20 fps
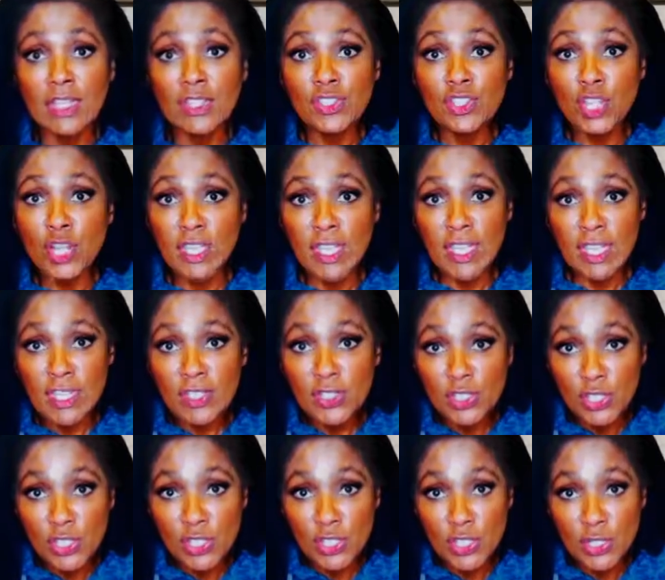start
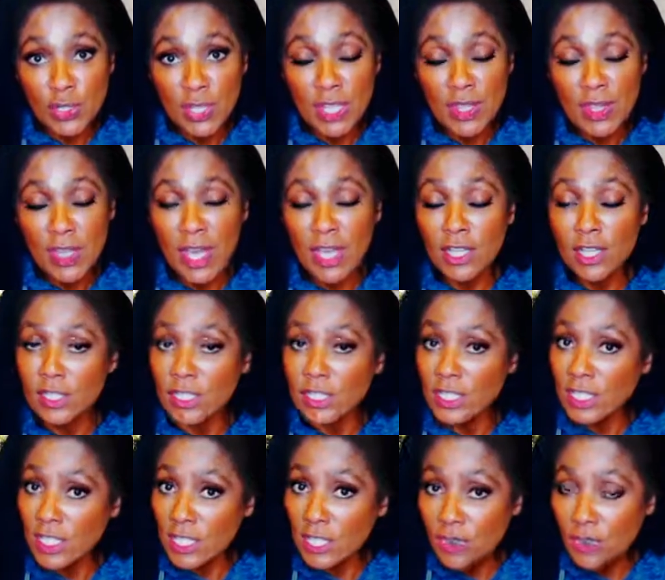instituting that can
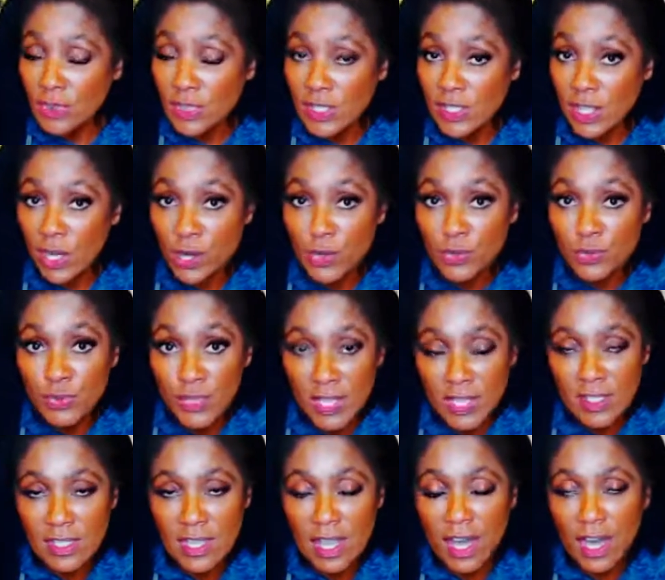decrease our
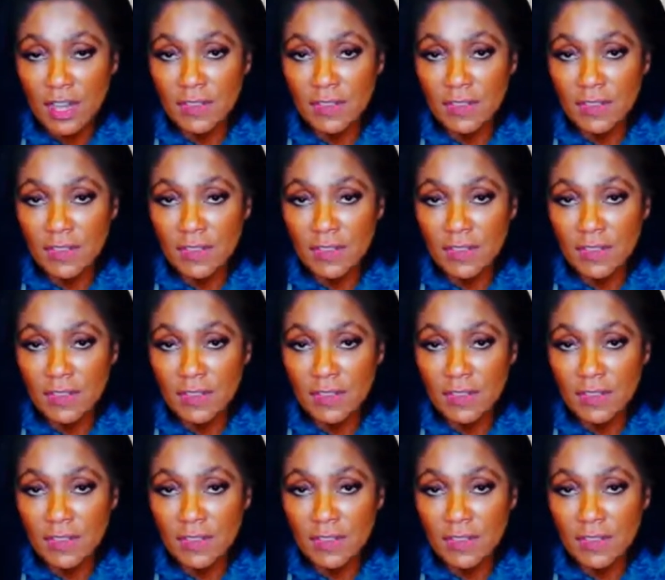risk